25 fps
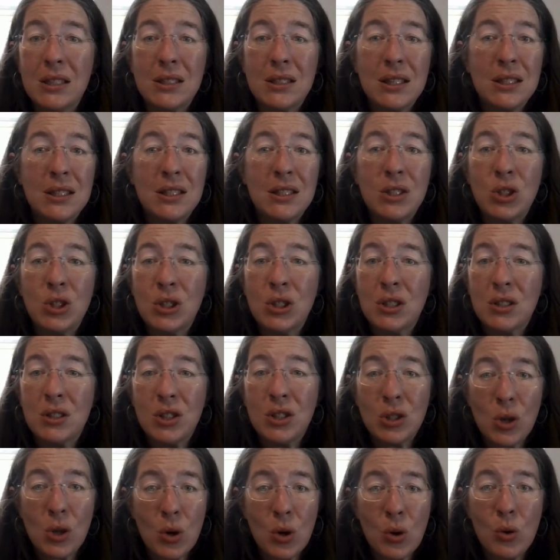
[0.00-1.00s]
It's just
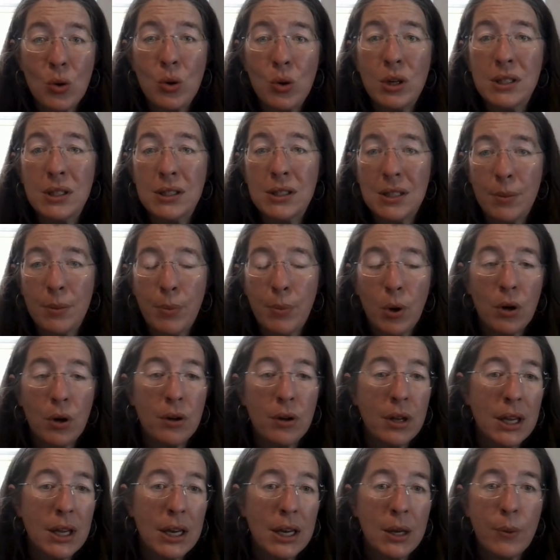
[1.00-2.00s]
so simple.
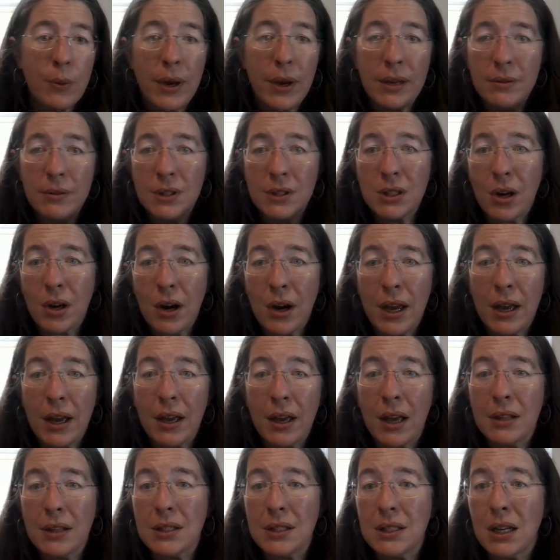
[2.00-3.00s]
Anyway, sorry I
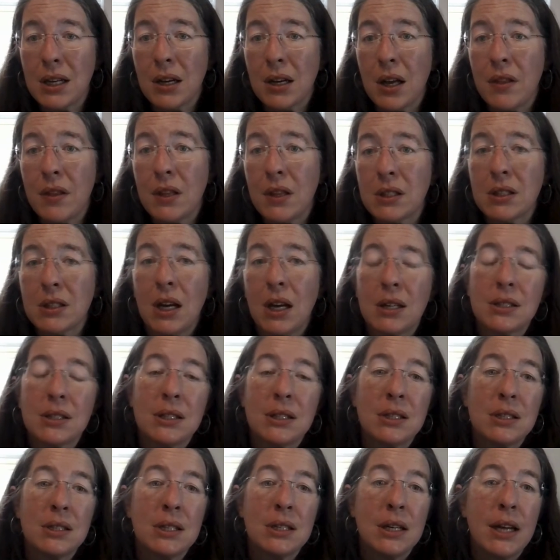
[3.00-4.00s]
got stuck on the
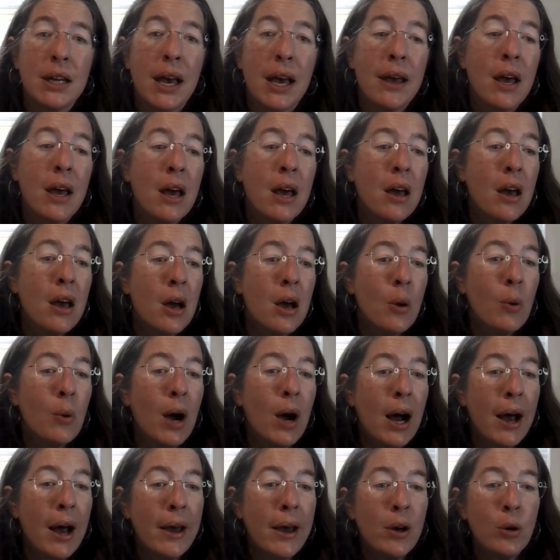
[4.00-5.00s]
sauces today. Well,
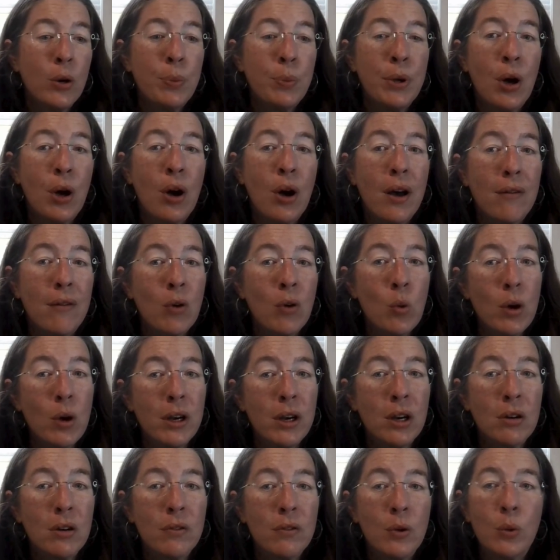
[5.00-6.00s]
I hope you all have a
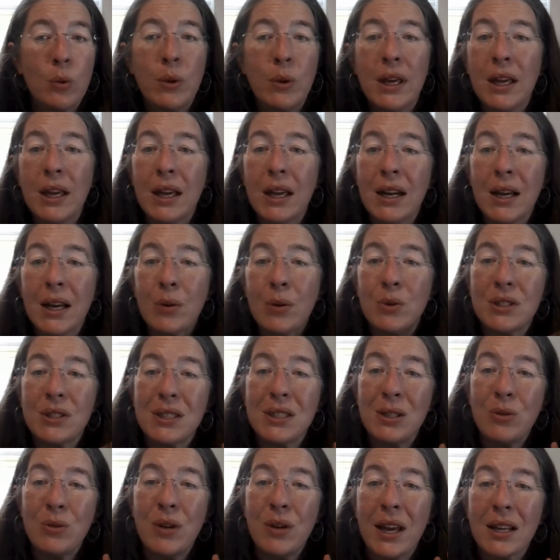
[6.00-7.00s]
wonderful week and I will see
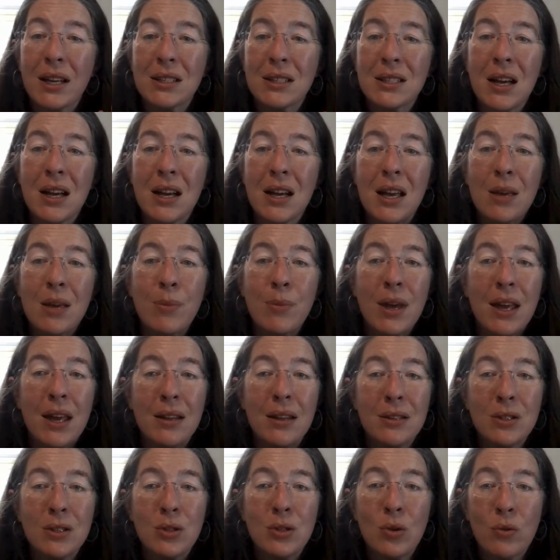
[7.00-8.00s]
you next time.
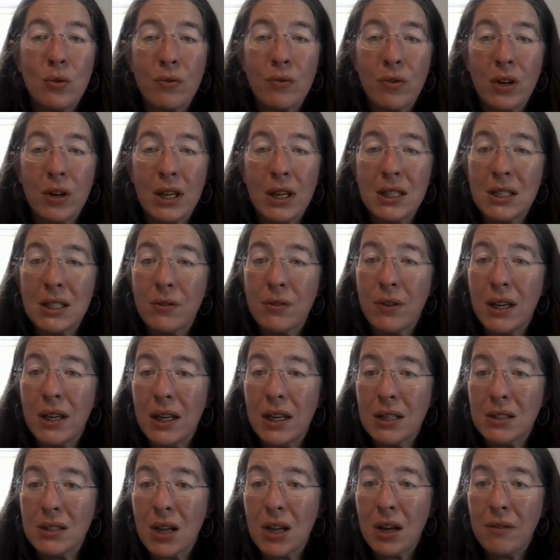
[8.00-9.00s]
And don't forget to find
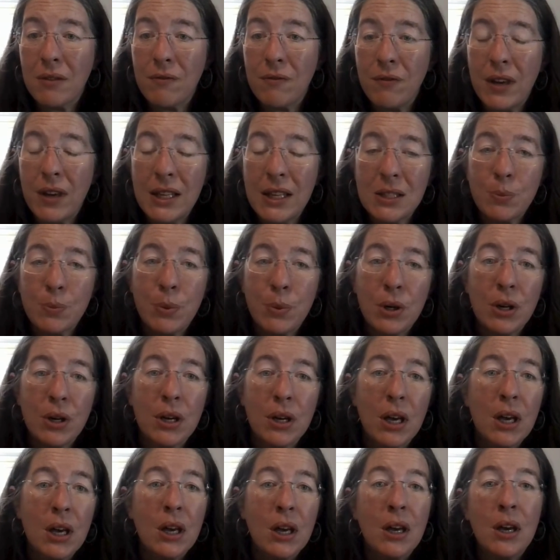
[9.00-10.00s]
us on Facebook.
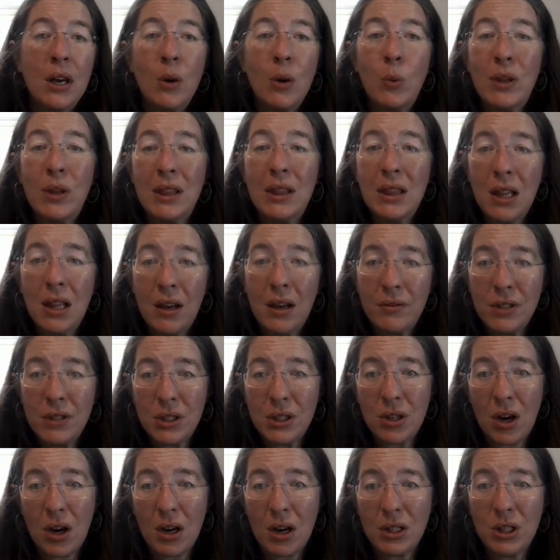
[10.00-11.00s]
We'd love to
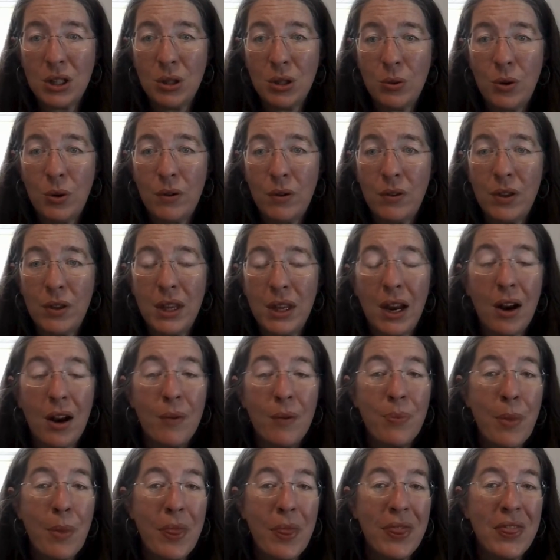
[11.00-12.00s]
talk to you over there.
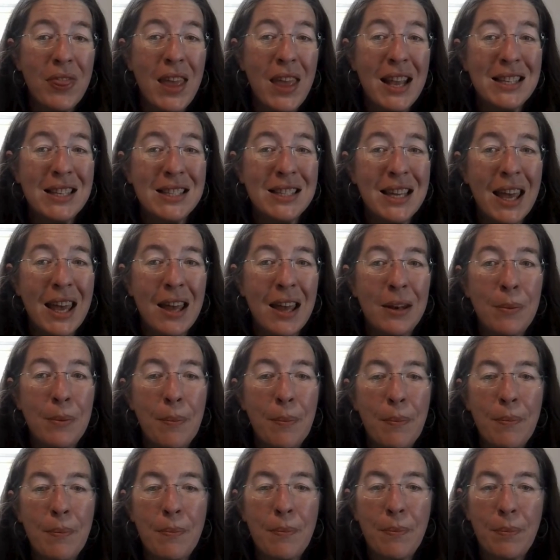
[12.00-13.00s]
Thanks again.
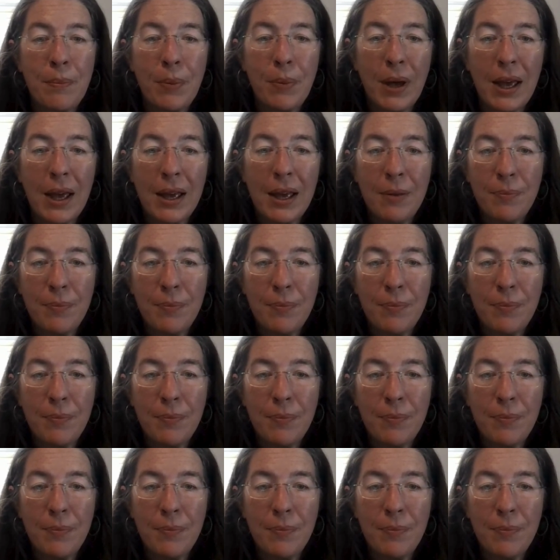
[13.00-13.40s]
Bye.